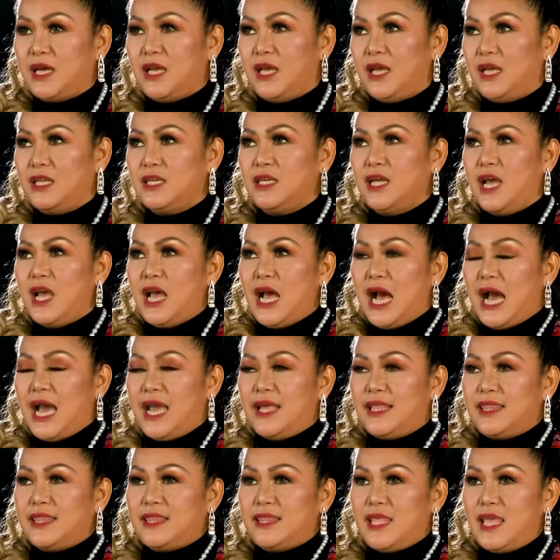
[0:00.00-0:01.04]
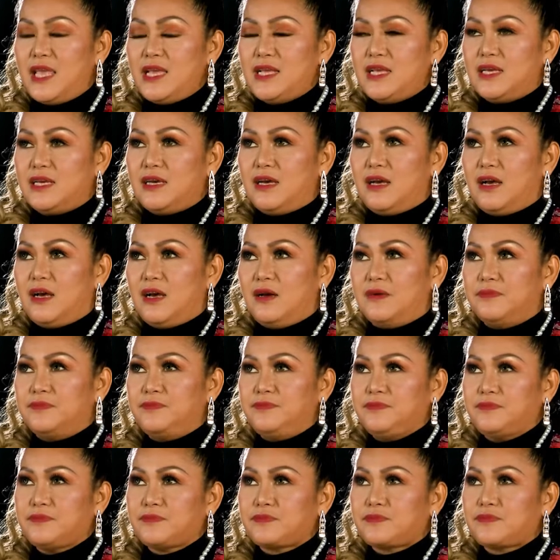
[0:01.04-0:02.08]
And I think
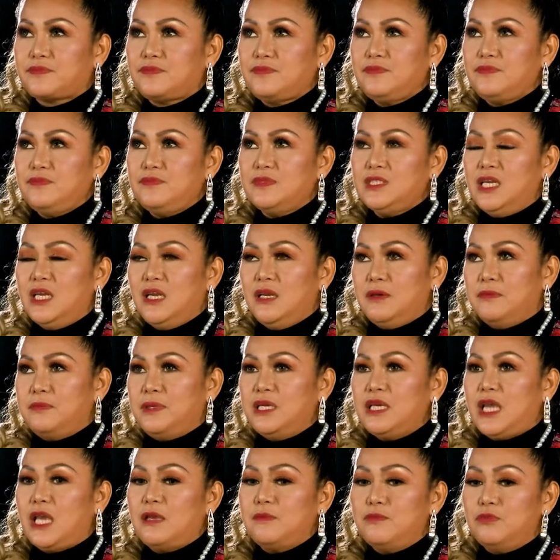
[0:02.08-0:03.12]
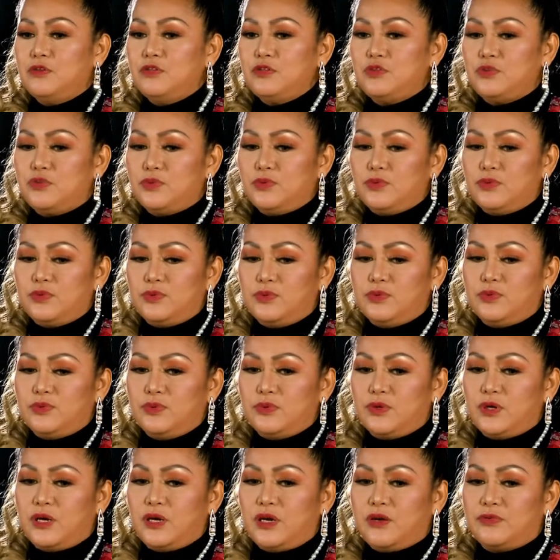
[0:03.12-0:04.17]
being able to
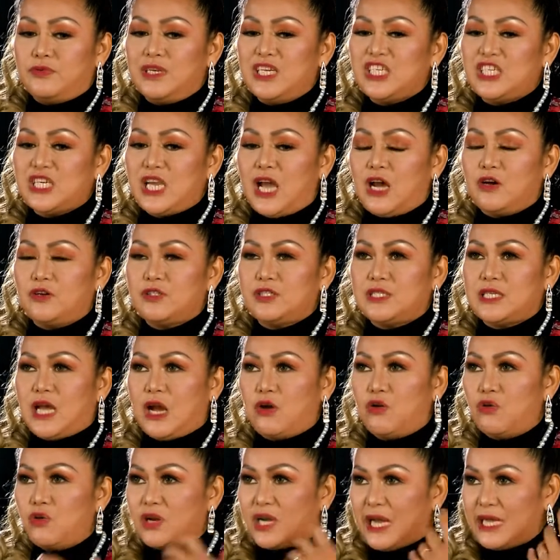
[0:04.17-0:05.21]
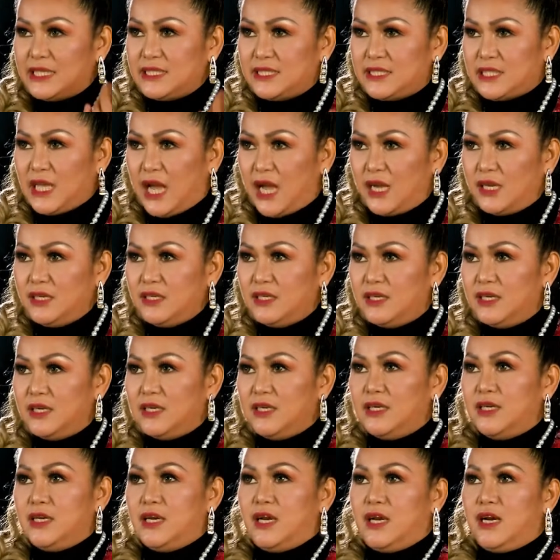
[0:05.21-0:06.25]
reach out sa akong kanta,
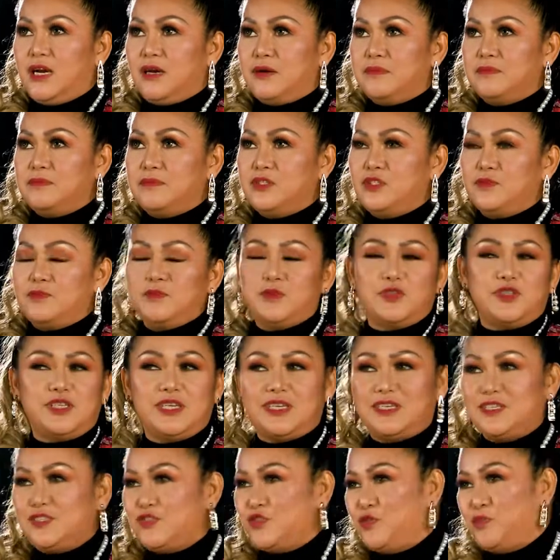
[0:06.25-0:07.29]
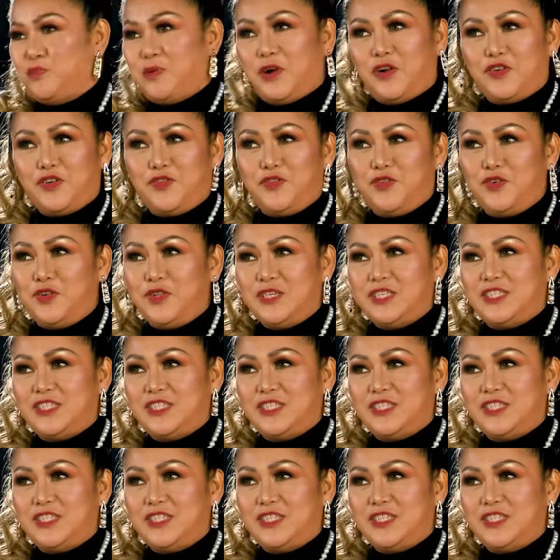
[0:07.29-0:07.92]
music is so powerful.